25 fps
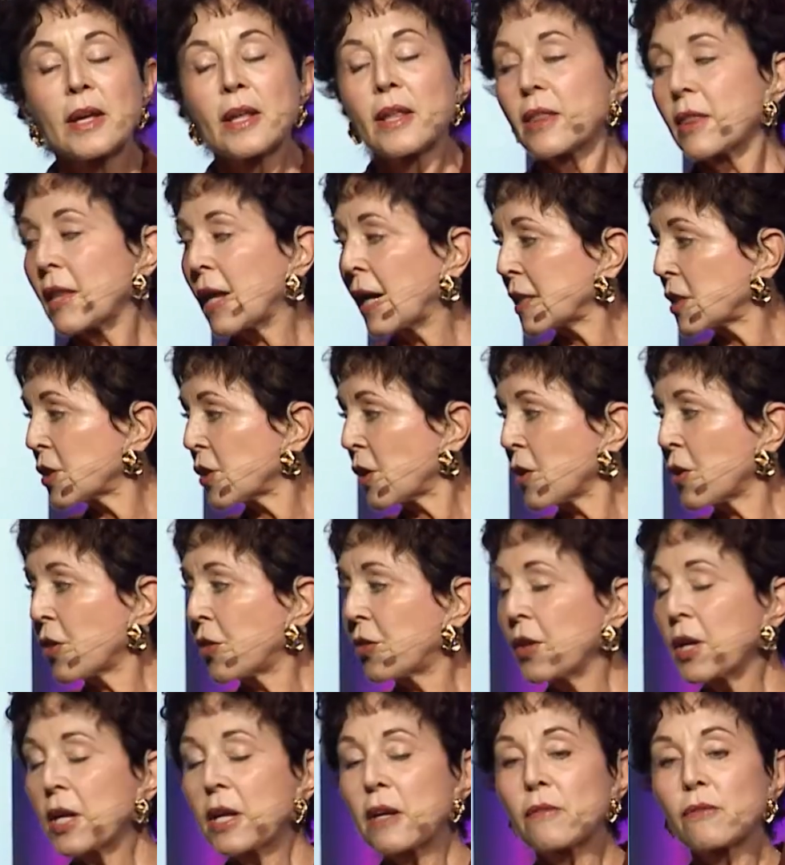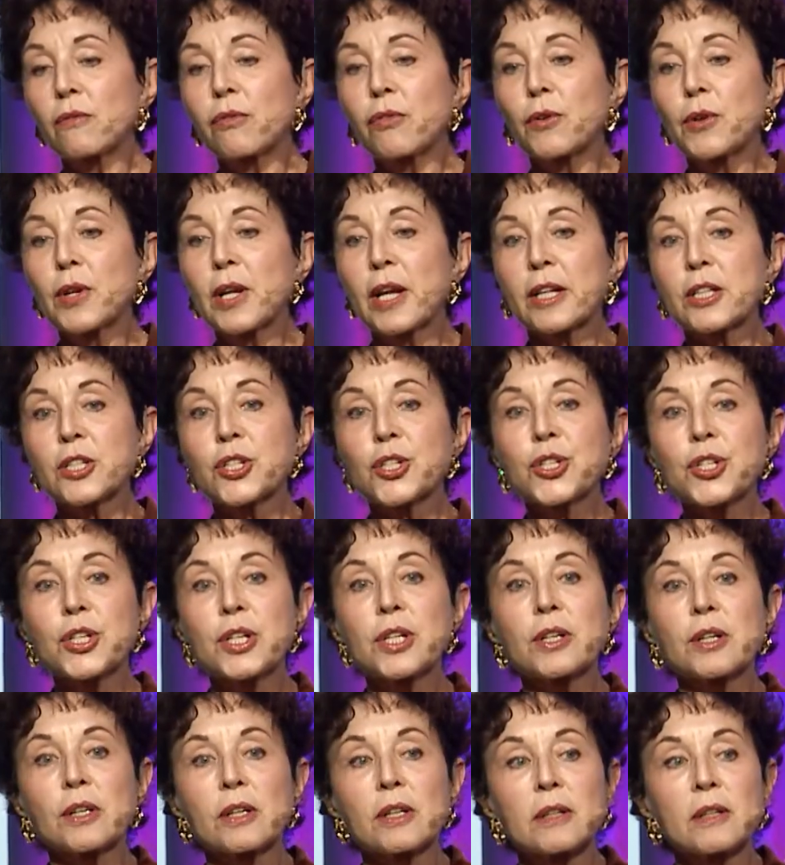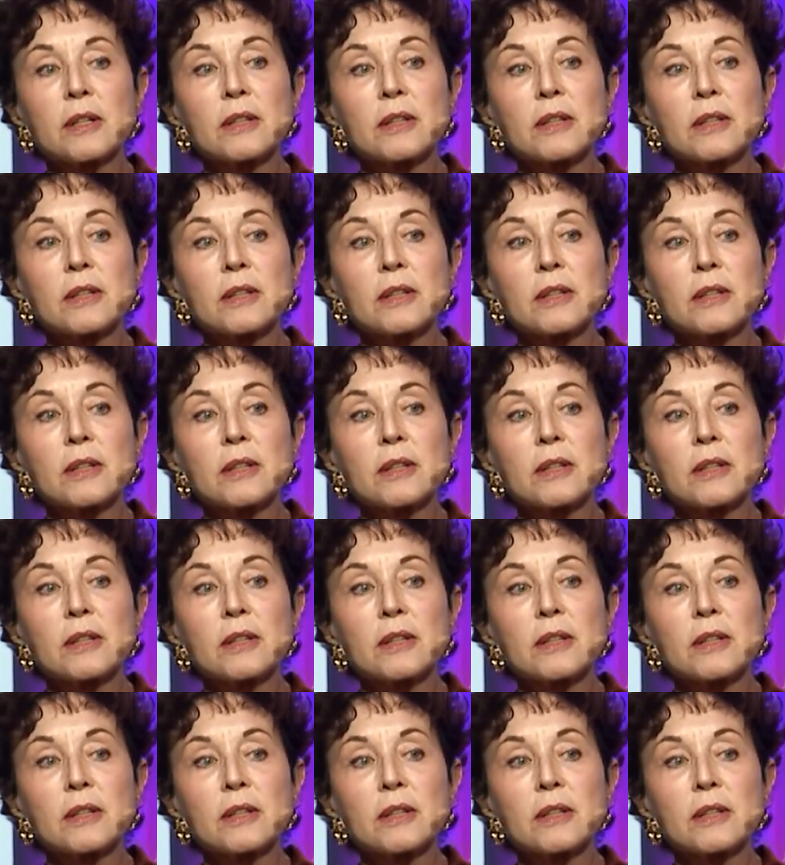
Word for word: That's our theme for next year.